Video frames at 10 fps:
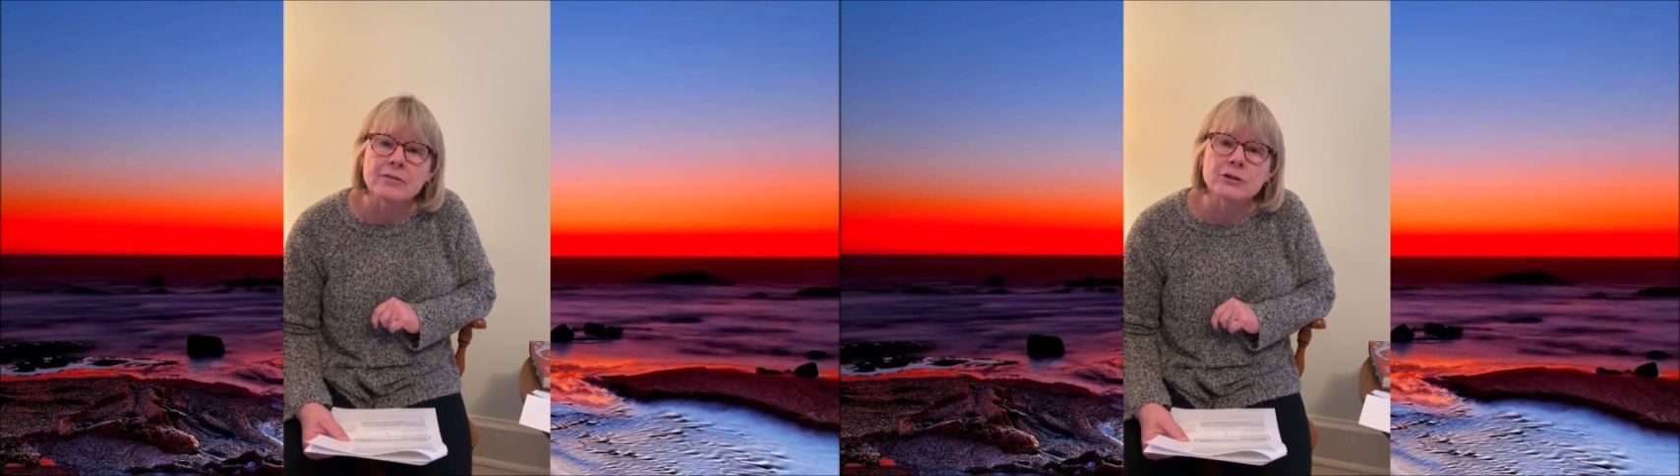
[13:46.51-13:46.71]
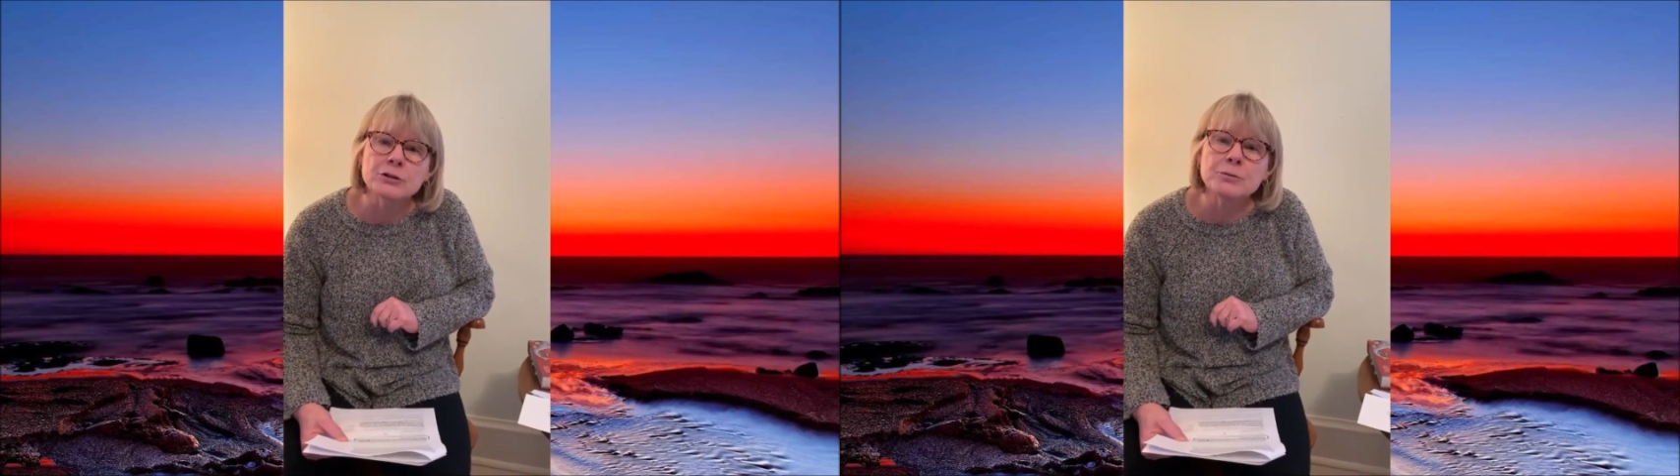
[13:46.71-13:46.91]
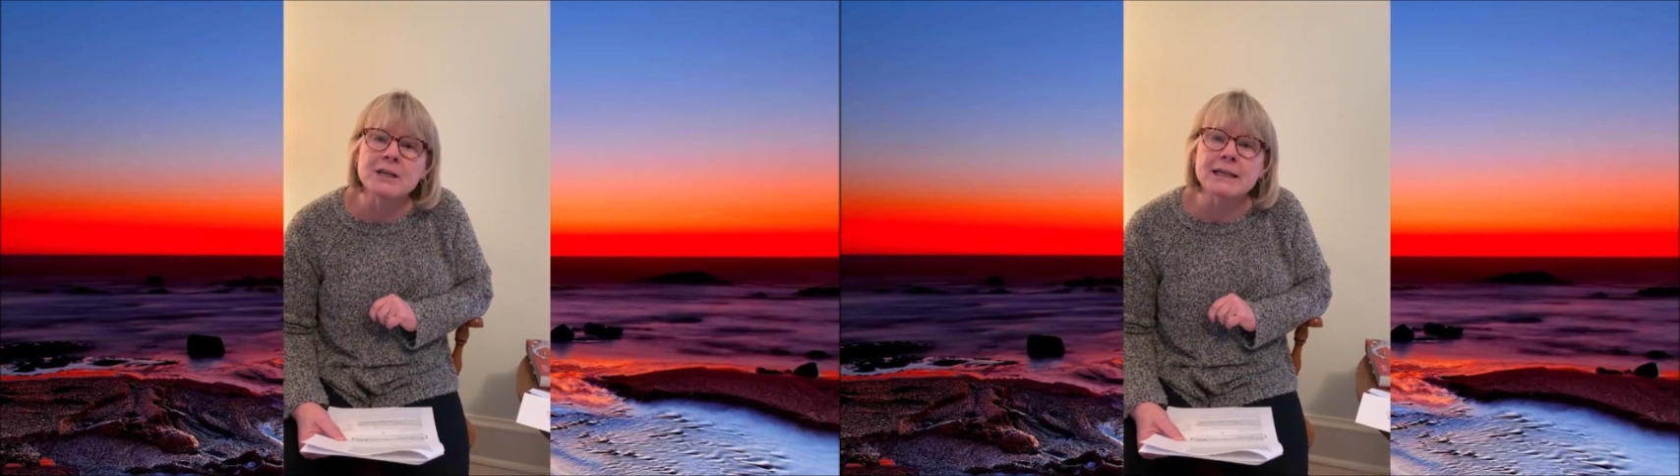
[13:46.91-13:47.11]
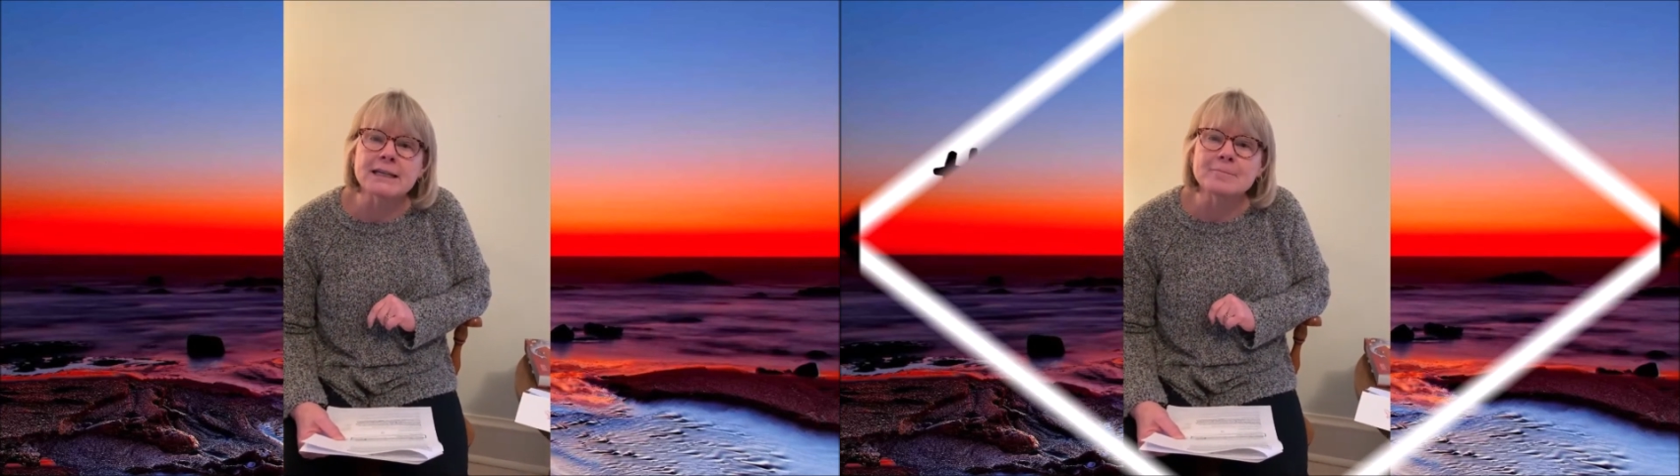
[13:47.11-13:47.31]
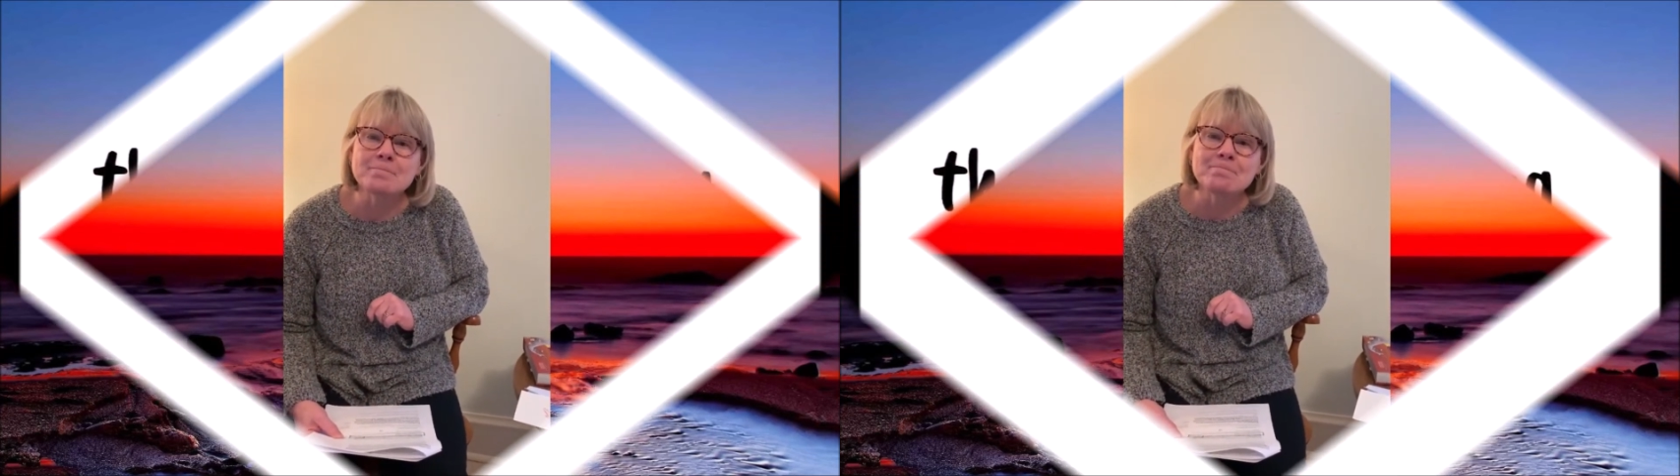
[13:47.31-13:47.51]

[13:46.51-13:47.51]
a good week.